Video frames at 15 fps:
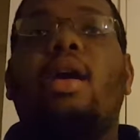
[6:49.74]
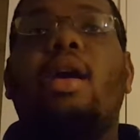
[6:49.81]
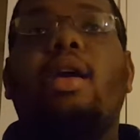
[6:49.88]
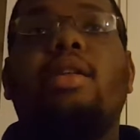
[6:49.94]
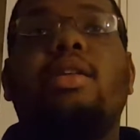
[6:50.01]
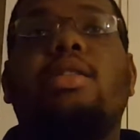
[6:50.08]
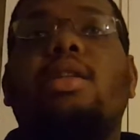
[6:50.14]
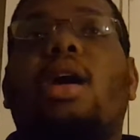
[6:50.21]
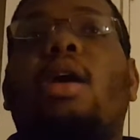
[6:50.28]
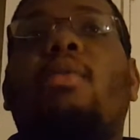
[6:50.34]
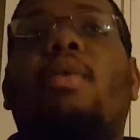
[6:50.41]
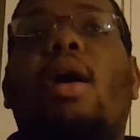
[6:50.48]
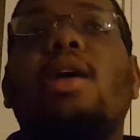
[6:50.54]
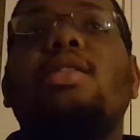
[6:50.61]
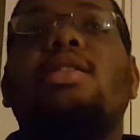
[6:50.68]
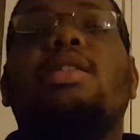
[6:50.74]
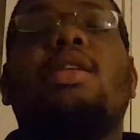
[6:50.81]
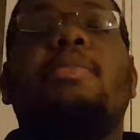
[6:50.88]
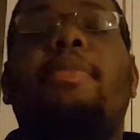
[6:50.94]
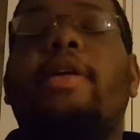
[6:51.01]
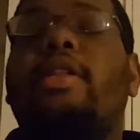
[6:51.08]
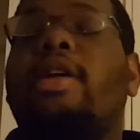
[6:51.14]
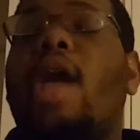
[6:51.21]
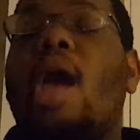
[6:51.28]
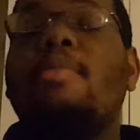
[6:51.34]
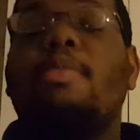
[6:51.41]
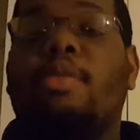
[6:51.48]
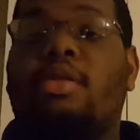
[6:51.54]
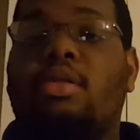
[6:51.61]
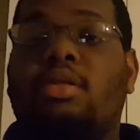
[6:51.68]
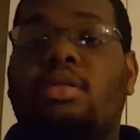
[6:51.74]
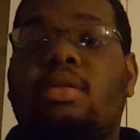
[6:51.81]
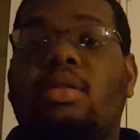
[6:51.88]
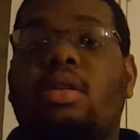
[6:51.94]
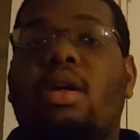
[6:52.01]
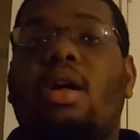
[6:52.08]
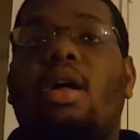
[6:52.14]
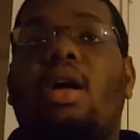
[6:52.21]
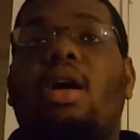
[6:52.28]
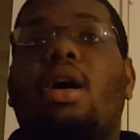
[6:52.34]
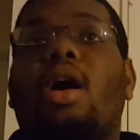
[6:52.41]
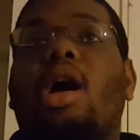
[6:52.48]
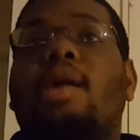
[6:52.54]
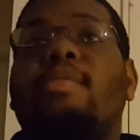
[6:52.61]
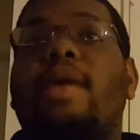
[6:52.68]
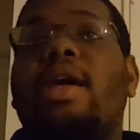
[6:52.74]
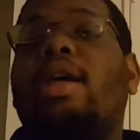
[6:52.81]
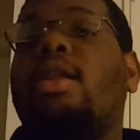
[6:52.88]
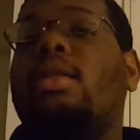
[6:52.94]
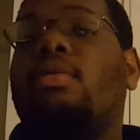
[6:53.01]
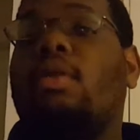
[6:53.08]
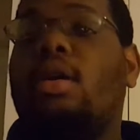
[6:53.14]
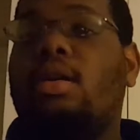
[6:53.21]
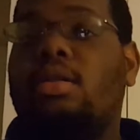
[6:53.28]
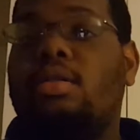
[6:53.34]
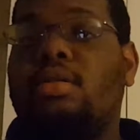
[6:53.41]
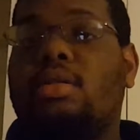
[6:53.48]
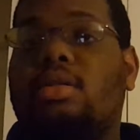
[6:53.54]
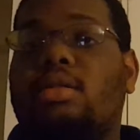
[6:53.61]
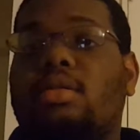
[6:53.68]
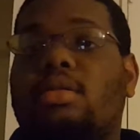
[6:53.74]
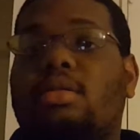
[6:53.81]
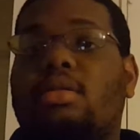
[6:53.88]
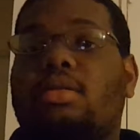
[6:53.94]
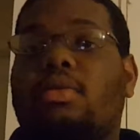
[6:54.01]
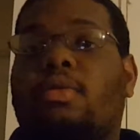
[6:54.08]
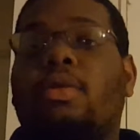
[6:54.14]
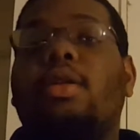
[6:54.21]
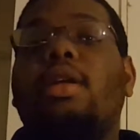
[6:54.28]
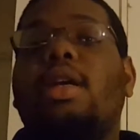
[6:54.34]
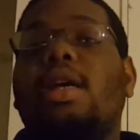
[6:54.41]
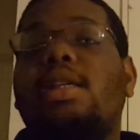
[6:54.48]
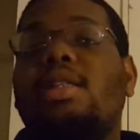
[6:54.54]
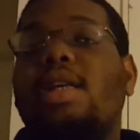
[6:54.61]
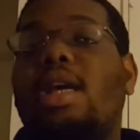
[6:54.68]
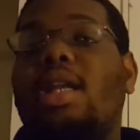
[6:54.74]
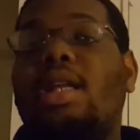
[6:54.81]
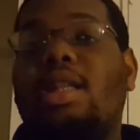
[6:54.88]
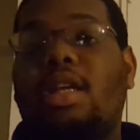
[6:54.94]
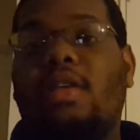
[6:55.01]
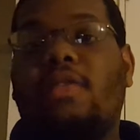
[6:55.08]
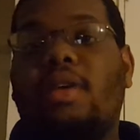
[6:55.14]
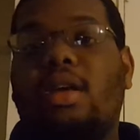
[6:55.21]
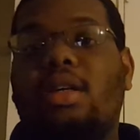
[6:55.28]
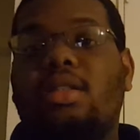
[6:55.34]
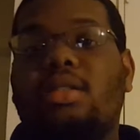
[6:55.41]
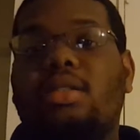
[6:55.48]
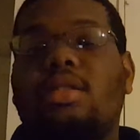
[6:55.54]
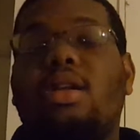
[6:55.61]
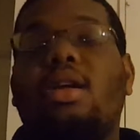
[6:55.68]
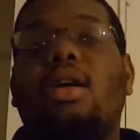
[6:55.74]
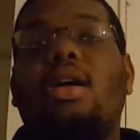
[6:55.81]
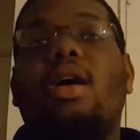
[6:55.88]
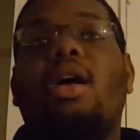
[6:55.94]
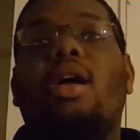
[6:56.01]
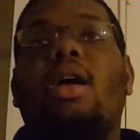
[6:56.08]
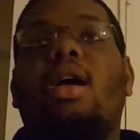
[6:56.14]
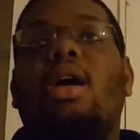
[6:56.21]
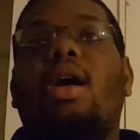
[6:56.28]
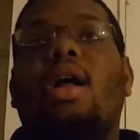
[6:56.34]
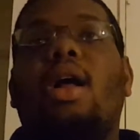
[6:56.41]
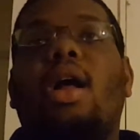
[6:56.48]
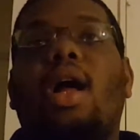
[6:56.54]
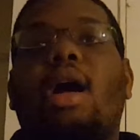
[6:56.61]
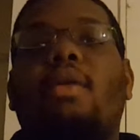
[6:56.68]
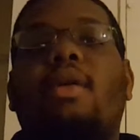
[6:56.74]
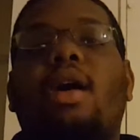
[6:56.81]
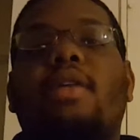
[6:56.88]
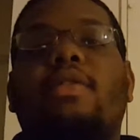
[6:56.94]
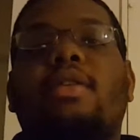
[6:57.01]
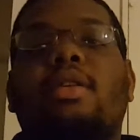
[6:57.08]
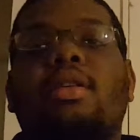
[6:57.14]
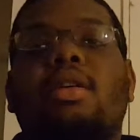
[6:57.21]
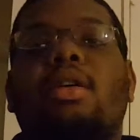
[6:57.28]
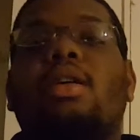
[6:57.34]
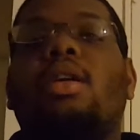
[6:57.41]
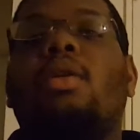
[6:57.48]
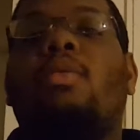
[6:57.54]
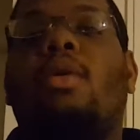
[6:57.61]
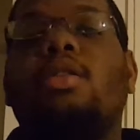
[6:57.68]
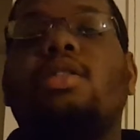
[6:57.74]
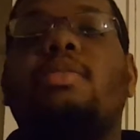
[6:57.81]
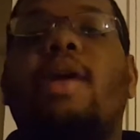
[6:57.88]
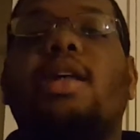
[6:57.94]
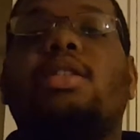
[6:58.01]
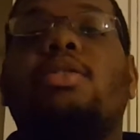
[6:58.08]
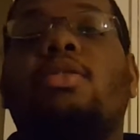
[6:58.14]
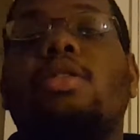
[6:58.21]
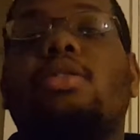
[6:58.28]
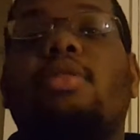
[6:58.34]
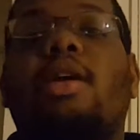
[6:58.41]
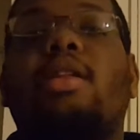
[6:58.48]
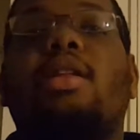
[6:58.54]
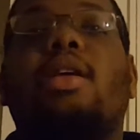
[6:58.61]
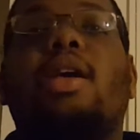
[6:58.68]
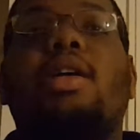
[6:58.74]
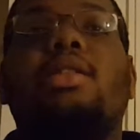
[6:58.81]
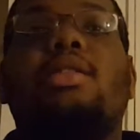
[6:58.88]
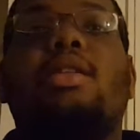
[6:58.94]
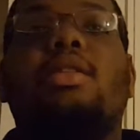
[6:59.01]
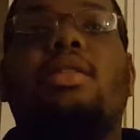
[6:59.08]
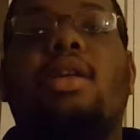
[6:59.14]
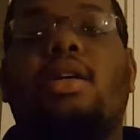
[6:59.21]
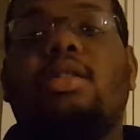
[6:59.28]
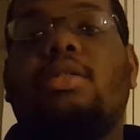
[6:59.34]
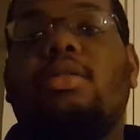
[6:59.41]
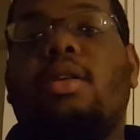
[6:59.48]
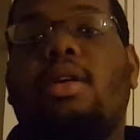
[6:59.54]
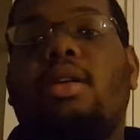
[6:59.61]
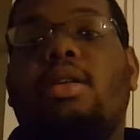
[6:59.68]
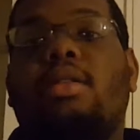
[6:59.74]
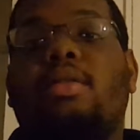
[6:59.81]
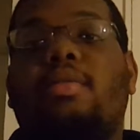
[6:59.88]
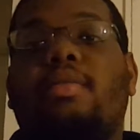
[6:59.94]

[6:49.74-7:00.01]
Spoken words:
And Deshaun Watson is completely capable of making throws, really against any defense. However, you want to match your strength against their strength.